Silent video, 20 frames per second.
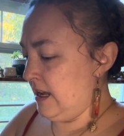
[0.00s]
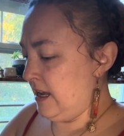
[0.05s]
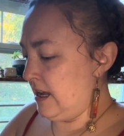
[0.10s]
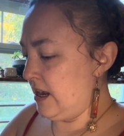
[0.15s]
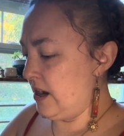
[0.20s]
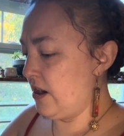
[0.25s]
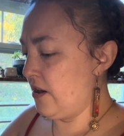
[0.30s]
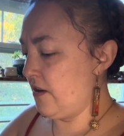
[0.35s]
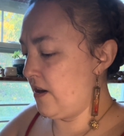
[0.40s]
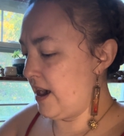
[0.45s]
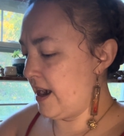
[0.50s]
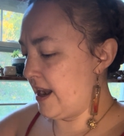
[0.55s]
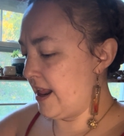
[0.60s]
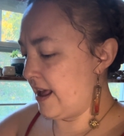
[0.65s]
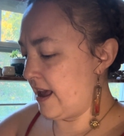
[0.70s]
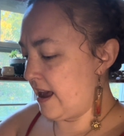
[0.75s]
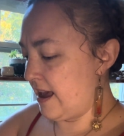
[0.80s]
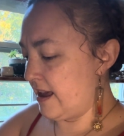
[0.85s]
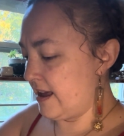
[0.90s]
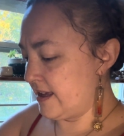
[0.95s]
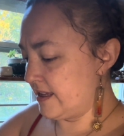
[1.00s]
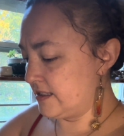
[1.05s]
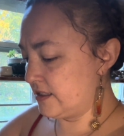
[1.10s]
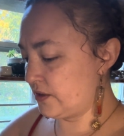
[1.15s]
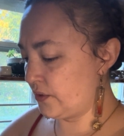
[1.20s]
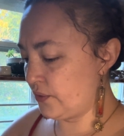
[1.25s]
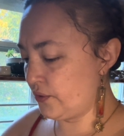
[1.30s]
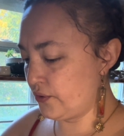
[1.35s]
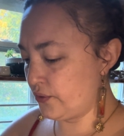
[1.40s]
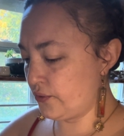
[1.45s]
Alrighty, guys.
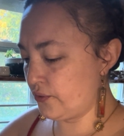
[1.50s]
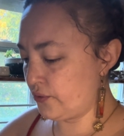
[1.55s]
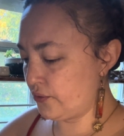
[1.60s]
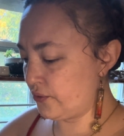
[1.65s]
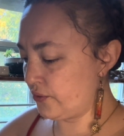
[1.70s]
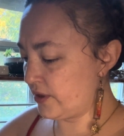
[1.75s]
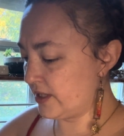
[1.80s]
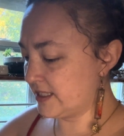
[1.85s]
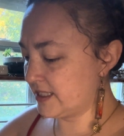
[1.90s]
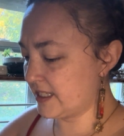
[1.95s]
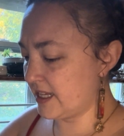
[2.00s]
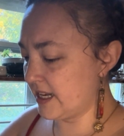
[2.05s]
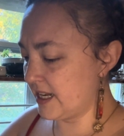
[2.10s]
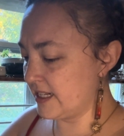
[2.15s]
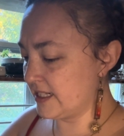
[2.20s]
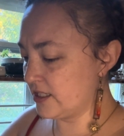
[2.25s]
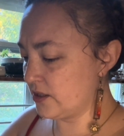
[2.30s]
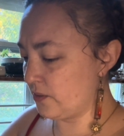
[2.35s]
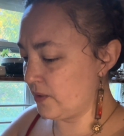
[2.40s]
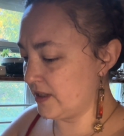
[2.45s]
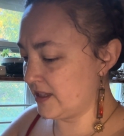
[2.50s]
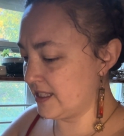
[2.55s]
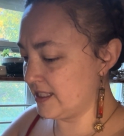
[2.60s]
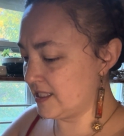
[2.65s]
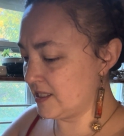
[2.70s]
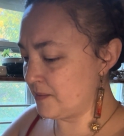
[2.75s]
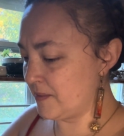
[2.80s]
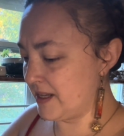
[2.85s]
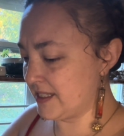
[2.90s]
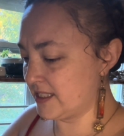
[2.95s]
Let's get into what this
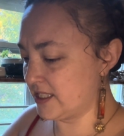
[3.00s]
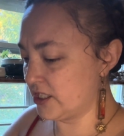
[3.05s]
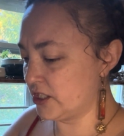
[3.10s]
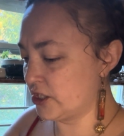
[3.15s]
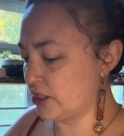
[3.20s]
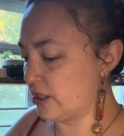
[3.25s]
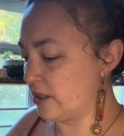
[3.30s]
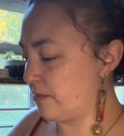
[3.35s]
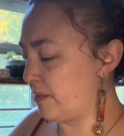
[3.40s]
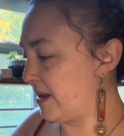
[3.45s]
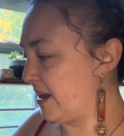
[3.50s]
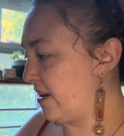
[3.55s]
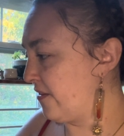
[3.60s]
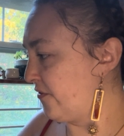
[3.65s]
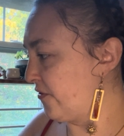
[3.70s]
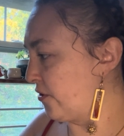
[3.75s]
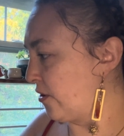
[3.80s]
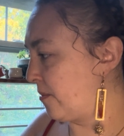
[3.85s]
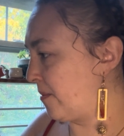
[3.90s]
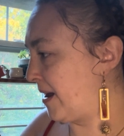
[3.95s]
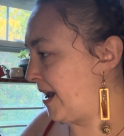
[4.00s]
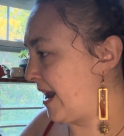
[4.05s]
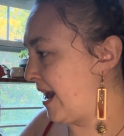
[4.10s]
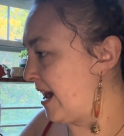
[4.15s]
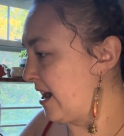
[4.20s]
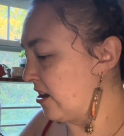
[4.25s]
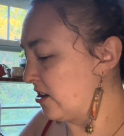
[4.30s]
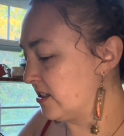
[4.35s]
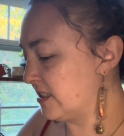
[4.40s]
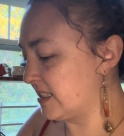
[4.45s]
message could be for my
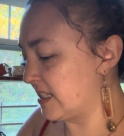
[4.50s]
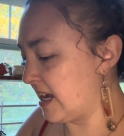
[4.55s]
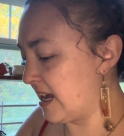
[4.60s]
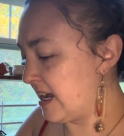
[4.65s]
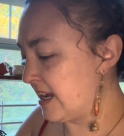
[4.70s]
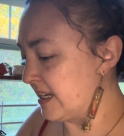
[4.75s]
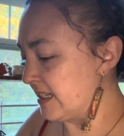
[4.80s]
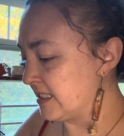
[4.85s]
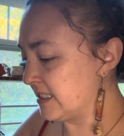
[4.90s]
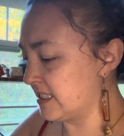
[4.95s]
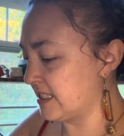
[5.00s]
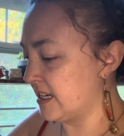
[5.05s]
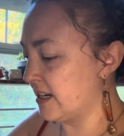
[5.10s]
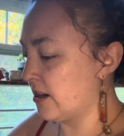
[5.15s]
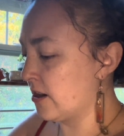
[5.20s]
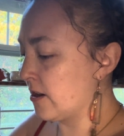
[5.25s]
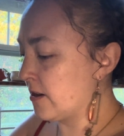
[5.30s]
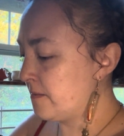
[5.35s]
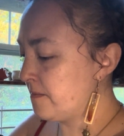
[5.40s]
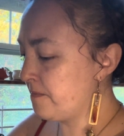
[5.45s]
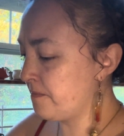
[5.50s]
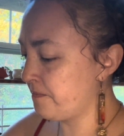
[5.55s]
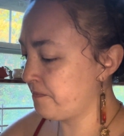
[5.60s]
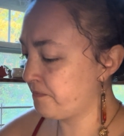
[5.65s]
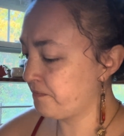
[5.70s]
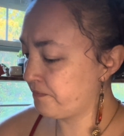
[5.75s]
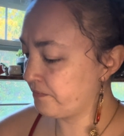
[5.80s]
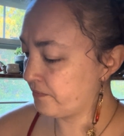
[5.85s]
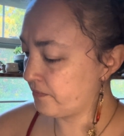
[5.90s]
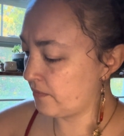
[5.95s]
air signs here.
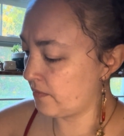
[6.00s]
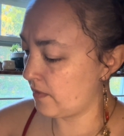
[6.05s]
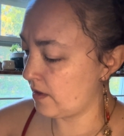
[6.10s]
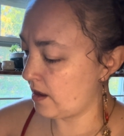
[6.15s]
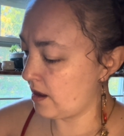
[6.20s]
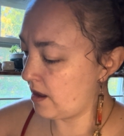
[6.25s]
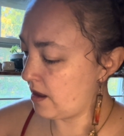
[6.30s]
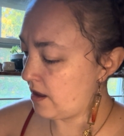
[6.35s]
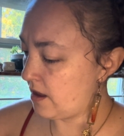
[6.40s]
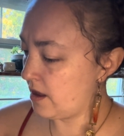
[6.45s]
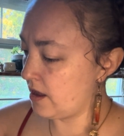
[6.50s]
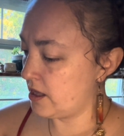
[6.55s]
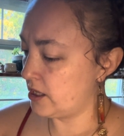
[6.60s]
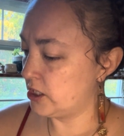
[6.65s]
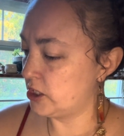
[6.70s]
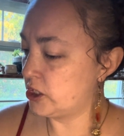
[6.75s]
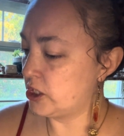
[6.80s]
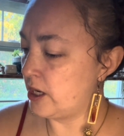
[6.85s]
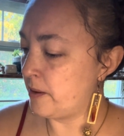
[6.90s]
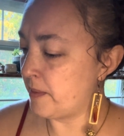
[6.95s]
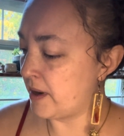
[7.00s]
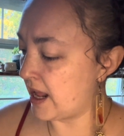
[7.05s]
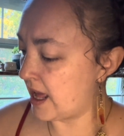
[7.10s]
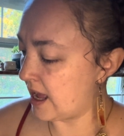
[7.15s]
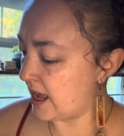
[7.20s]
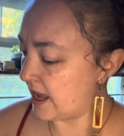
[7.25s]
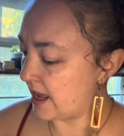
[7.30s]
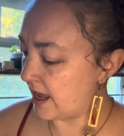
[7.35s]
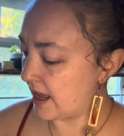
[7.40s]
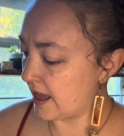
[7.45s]

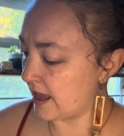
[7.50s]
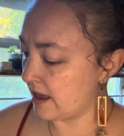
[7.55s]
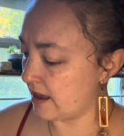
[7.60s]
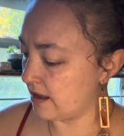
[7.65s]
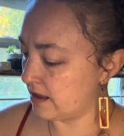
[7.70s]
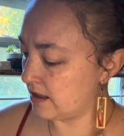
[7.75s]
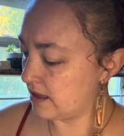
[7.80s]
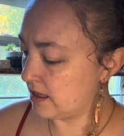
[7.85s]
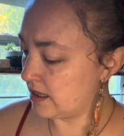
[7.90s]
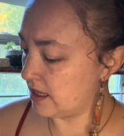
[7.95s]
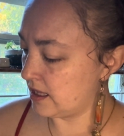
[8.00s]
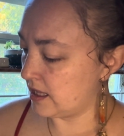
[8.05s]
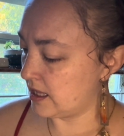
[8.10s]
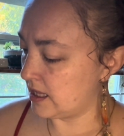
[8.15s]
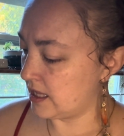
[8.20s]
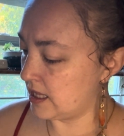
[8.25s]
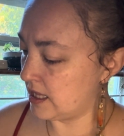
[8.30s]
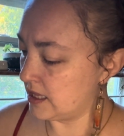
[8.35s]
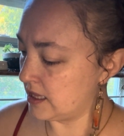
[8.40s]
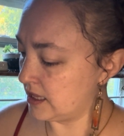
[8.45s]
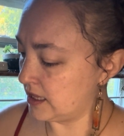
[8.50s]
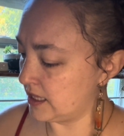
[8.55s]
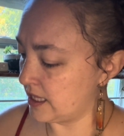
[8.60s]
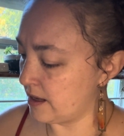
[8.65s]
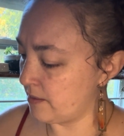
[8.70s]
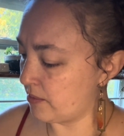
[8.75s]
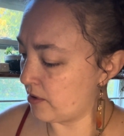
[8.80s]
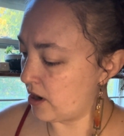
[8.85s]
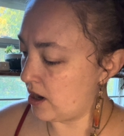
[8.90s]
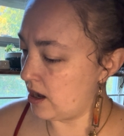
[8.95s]
Gemini,
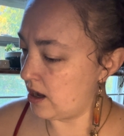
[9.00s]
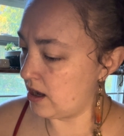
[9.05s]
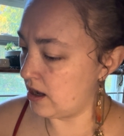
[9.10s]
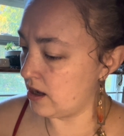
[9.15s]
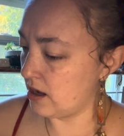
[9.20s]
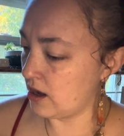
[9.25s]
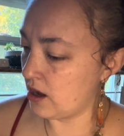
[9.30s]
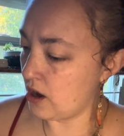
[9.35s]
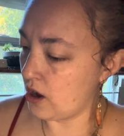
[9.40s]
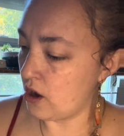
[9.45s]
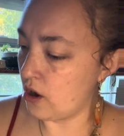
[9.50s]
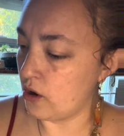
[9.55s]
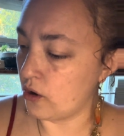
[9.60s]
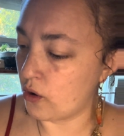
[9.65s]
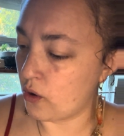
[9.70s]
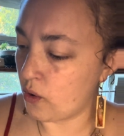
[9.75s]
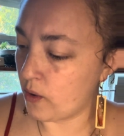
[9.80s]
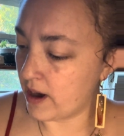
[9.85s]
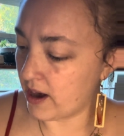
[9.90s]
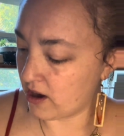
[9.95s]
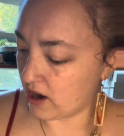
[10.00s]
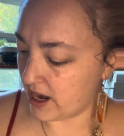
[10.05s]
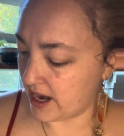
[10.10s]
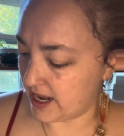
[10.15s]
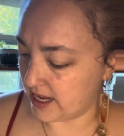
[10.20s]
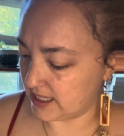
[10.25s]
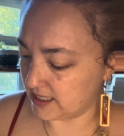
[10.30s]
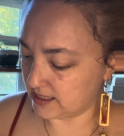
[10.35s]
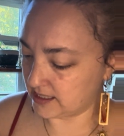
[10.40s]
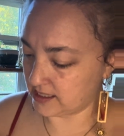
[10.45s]
Libra,
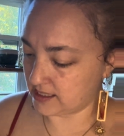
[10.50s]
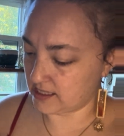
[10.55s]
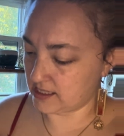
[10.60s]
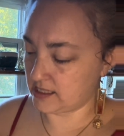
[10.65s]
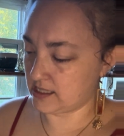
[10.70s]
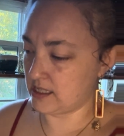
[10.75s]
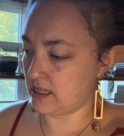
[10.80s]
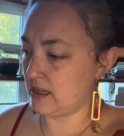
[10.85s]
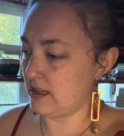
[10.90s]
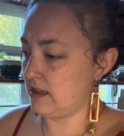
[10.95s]
Aquarius.